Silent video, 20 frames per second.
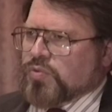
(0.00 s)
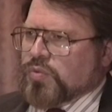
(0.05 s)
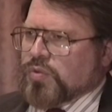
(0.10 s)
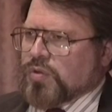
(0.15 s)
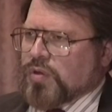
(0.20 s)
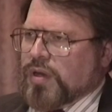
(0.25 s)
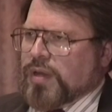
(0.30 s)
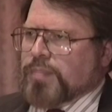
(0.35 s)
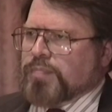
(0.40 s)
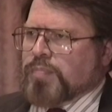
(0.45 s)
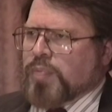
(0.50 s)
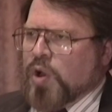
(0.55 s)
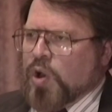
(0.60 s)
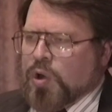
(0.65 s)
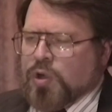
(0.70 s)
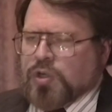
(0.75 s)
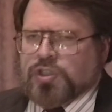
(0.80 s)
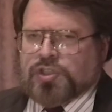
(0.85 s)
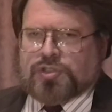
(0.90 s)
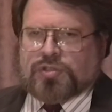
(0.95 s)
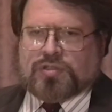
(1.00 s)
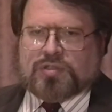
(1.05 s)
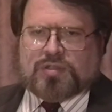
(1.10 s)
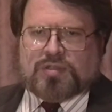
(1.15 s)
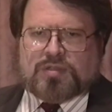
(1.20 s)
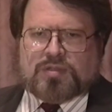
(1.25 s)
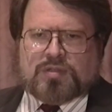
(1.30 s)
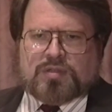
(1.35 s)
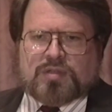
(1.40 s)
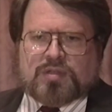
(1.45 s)
were a partial
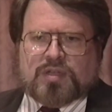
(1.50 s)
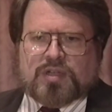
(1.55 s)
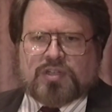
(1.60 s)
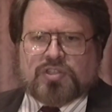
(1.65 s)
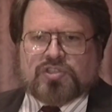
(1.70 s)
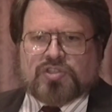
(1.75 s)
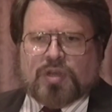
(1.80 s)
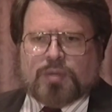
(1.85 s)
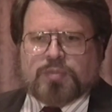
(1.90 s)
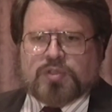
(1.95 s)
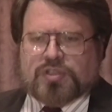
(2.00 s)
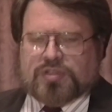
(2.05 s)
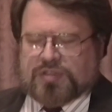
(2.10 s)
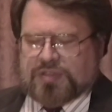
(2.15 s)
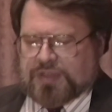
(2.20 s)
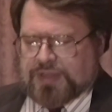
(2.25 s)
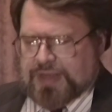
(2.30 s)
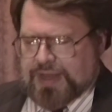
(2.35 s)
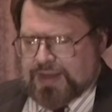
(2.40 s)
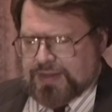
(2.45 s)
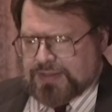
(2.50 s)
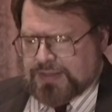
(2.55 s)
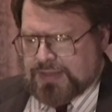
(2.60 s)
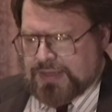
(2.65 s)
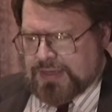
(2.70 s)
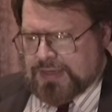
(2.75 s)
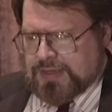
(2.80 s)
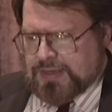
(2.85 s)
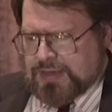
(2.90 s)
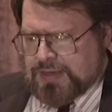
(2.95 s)
exception to that.
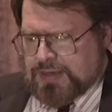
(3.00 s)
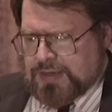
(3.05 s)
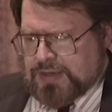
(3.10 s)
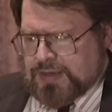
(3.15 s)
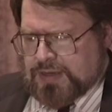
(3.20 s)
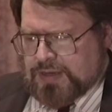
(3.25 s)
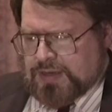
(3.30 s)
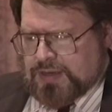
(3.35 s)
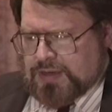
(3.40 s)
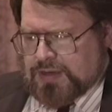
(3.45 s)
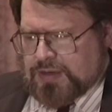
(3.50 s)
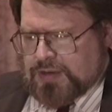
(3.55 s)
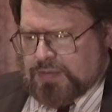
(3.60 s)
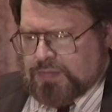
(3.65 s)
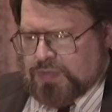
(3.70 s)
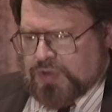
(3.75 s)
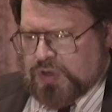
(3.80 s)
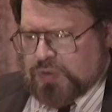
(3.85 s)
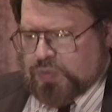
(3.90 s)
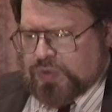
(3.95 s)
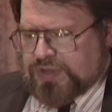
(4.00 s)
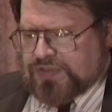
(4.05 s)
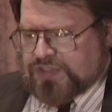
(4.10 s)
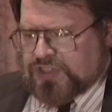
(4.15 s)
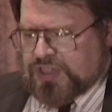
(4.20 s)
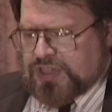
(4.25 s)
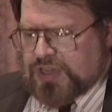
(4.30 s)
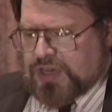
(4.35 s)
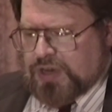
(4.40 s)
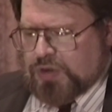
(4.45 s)
But we've
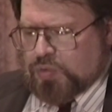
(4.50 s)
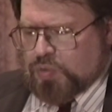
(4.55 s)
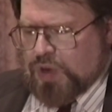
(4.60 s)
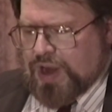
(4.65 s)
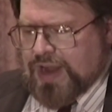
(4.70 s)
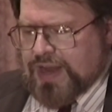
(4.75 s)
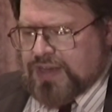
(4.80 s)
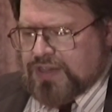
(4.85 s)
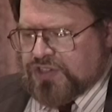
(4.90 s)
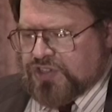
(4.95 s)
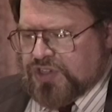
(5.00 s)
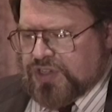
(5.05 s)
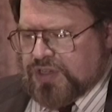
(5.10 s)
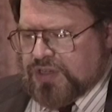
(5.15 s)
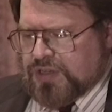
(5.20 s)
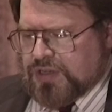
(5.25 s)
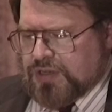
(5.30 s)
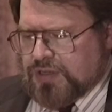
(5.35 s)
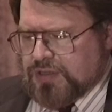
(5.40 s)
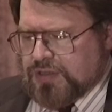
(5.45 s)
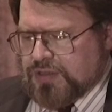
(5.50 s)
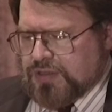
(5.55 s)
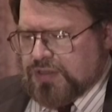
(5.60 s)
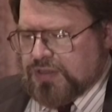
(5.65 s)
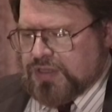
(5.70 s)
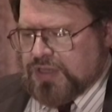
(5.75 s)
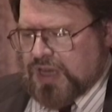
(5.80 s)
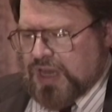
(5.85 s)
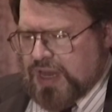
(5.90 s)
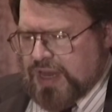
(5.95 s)
seen a rising
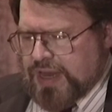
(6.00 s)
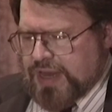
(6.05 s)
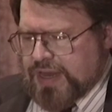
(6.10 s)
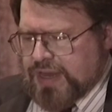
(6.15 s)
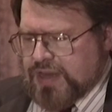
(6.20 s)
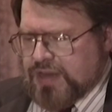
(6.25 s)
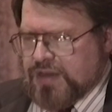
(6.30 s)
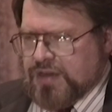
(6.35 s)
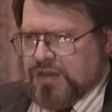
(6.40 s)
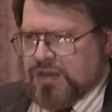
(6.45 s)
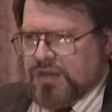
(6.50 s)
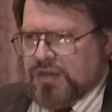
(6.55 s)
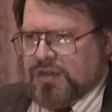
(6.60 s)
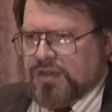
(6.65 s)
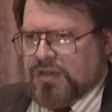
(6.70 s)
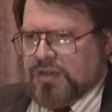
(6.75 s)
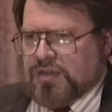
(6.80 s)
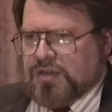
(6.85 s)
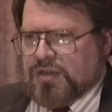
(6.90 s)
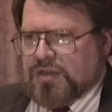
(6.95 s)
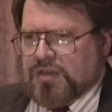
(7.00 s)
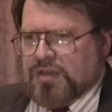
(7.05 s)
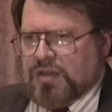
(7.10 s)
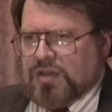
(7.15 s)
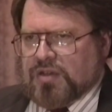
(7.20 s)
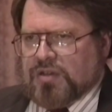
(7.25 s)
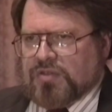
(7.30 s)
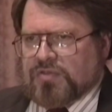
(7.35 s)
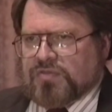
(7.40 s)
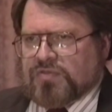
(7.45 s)
tide
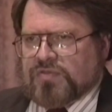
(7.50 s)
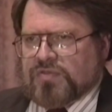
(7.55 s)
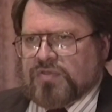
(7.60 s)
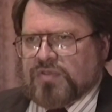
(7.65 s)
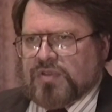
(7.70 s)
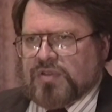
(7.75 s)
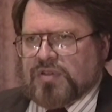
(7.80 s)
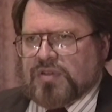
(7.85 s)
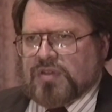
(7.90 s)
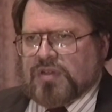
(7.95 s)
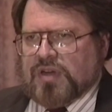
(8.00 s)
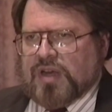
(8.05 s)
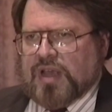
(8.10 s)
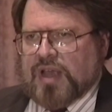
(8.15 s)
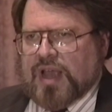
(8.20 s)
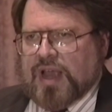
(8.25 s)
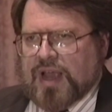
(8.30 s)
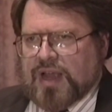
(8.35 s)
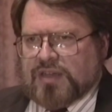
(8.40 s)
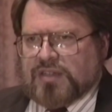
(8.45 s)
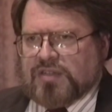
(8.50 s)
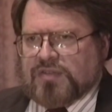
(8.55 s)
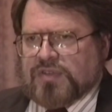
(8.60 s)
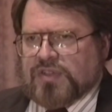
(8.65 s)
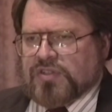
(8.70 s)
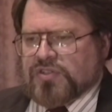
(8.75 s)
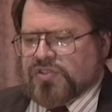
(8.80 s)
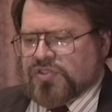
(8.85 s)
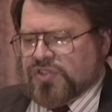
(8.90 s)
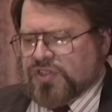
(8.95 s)
of an
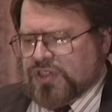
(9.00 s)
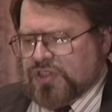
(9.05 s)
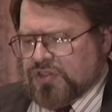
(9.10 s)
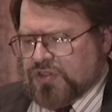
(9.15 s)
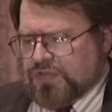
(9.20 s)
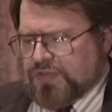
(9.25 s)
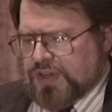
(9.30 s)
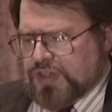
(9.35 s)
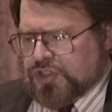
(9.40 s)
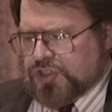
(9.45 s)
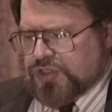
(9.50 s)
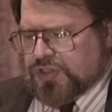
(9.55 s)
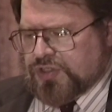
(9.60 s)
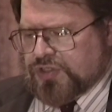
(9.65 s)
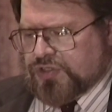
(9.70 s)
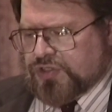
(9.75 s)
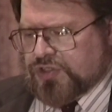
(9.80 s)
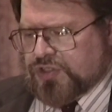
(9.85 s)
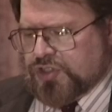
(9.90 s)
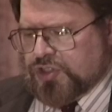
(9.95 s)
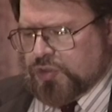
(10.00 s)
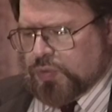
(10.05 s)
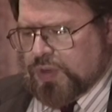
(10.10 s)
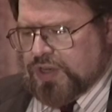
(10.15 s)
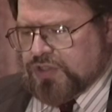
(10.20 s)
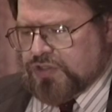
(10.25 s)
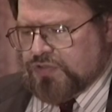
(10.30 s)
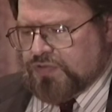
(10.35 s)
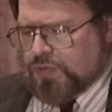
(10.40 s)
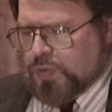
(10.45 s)
activist, interventionist
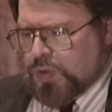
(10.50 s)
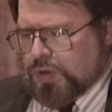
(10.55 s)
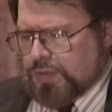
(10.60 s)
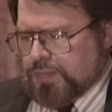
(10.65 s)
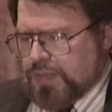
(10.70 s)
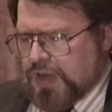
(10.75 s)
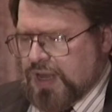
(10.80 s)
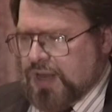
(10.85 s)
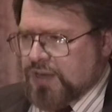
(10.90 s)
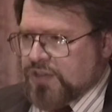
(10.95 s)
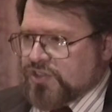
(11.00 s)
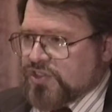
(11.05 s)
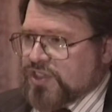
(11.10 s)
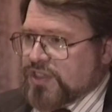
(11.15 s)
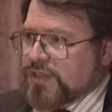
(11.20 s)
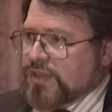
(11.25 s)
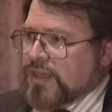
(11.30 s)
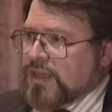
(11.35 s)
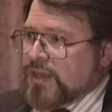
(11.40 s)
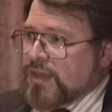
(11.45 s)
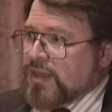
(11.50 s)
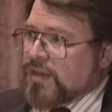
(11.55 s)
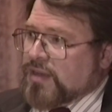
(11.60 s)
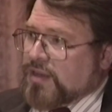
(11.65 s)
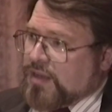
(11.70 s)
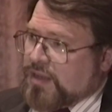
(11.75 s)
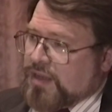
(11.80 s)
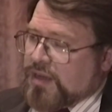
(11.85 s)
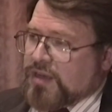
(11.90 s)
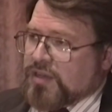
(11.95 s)
U.S. foreign policy.
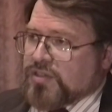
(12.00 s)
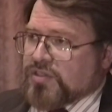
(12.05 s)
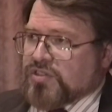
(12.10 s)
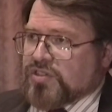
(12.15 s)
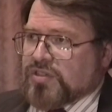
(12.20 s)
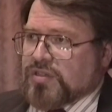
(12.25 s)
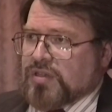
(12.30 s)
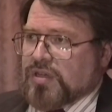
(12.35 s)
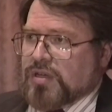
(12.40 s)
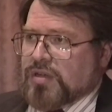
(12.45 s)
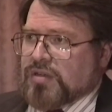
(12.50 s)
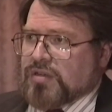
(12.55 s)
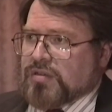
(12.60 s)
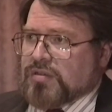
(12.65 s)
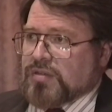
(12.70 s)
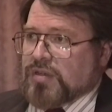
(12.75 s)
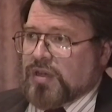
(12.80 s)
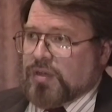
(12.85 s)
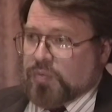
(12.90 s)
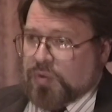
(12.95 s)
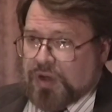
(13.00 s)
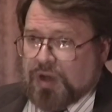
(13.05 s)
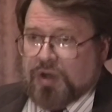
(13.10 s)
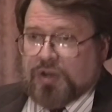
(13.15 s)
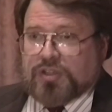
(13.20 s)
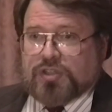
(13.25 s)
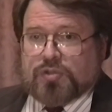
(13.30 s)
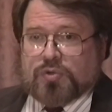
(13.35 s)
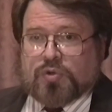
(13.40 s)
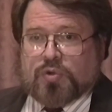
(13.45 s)
That has, I, I, would
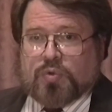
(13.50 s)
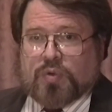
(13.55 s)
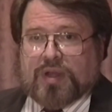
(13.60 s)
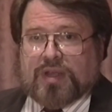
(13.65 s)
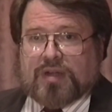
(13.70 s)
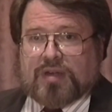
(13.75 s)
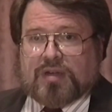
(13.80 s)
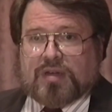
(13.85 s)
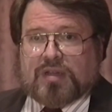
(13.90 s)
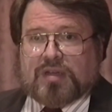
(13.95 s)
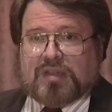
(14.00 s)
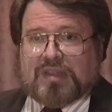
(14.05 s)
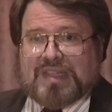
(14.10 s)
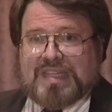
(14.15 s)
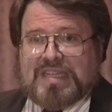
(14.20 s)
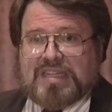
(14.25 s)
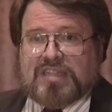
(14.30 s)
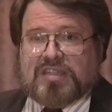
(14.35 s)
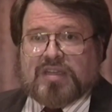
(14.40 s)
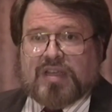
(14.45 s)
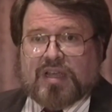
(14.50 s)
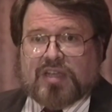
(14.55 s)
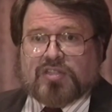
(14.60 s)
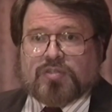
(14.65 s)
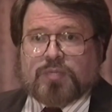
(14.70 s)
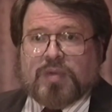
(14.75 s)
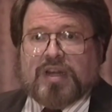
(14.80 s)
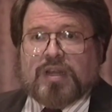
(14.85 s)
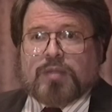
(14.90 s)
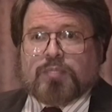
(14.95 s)
argue, created at least
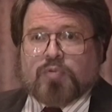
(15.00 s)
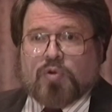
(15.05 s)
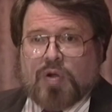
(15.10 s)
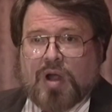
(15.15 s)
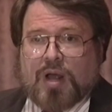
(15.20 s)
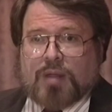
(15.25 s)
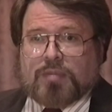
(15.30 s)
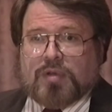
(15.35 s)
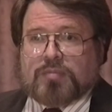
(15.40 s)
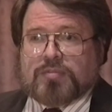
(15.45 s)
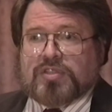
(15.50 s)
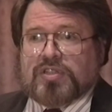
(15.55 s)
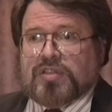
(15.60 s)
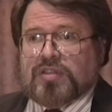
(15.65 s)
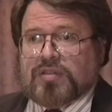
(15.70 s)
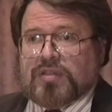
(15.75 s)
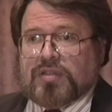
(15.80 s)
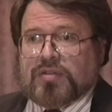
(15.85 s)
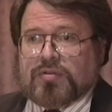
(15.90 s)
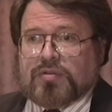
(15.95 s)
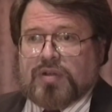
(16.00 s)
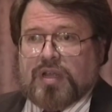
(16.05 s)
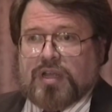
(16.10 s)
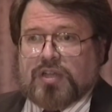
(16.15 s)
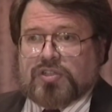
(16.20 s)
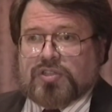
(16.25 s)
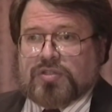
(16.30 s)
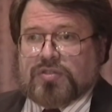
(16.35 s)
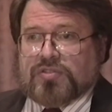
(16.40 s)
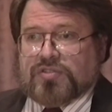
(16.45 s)
as many problems in the
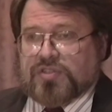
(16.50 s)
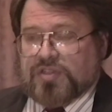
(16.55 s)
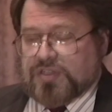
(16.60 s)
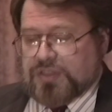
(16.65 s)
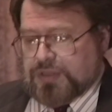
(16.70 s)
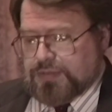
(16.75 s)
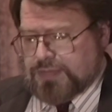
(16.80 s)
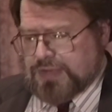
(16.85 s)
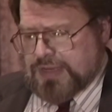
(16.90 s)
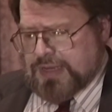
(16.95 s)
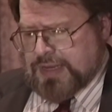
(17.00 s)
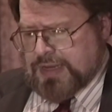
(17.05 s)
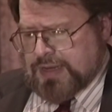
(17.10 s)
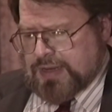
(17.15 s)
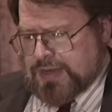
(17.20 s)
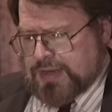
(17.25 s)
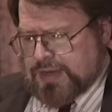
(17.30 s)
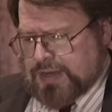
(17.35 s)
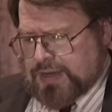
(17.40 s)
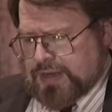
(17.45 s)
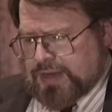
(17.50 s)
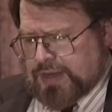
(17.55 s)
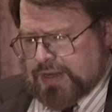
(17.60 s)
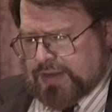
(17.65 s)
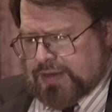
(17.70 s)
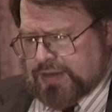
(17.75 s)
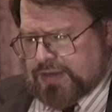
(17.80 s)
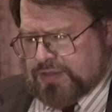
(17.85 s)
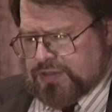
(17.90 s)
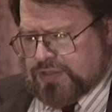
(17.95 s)
international system
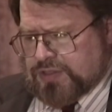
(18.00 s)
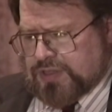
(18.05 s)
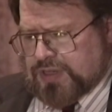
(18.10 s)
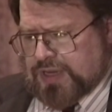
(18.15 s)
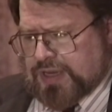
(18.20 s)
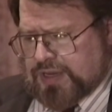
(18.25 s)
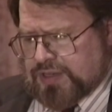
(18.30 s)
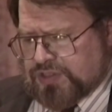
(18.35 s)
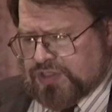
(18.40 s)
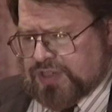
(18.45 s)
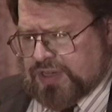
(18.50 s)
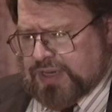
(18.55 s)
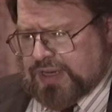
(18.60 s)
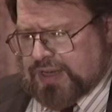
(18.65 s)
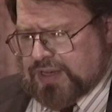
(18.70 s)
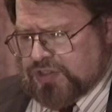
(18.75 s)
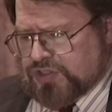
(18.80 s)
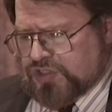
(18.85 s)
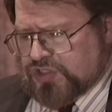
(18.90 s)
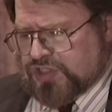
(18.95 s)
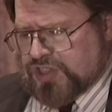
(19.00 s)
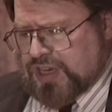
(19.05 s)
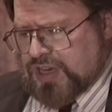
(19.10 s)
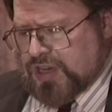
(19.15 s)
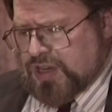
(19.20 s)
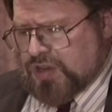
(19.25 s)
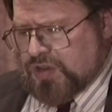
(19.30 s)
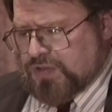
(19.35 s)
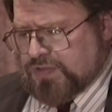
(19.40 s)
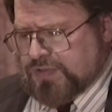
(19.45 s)
as it has
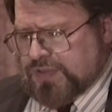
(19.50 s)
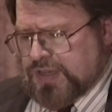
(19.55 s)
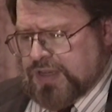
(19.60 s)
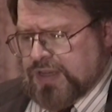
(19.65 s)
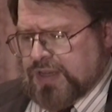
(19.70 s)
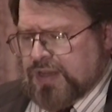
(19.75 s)
solved.